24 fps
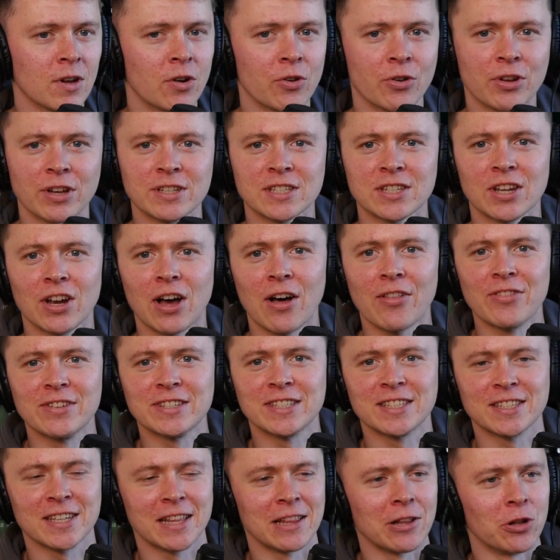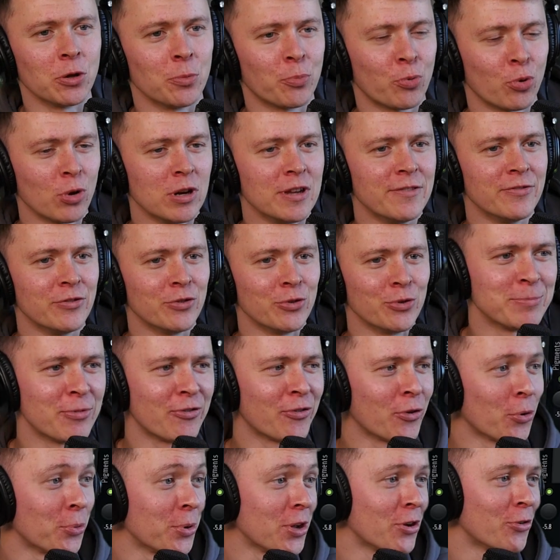Okay, so now this is a little preview.
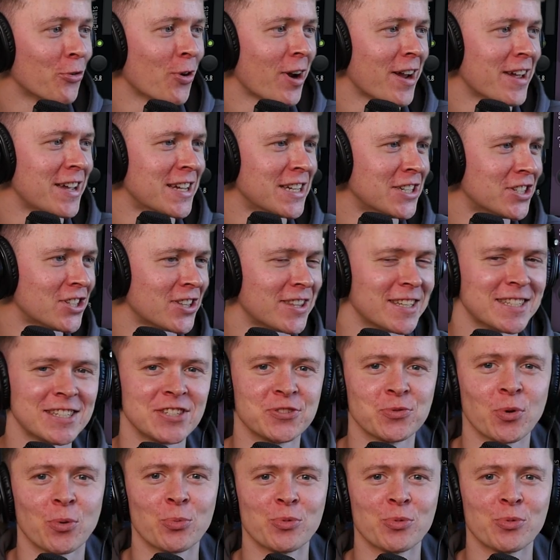Before we arrange, this is what